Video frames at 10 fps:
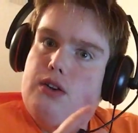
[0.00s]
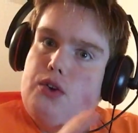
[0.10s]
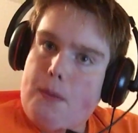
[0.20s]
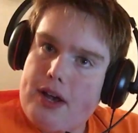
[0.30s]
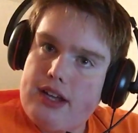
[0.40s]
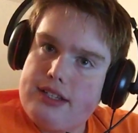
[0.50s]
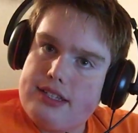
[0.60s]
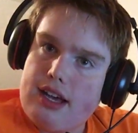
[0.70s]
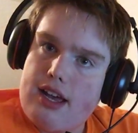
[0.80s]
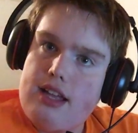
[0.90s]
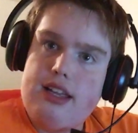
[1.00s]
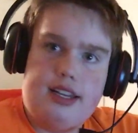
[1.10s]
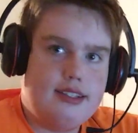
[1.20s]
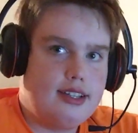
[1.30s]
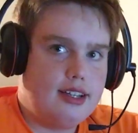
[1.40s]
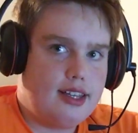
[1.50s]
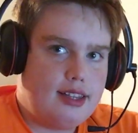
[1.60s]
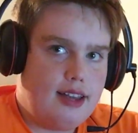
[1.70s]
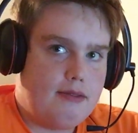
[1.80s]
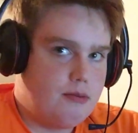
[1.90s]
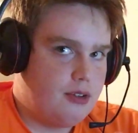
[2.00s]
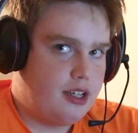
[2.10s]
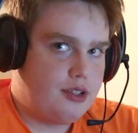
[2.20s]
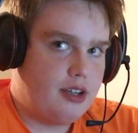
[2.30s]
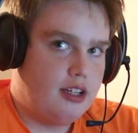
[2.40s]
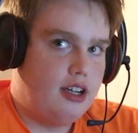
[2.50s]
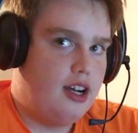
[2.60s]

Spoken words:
new body style, and he's going to get that from Oregon Trail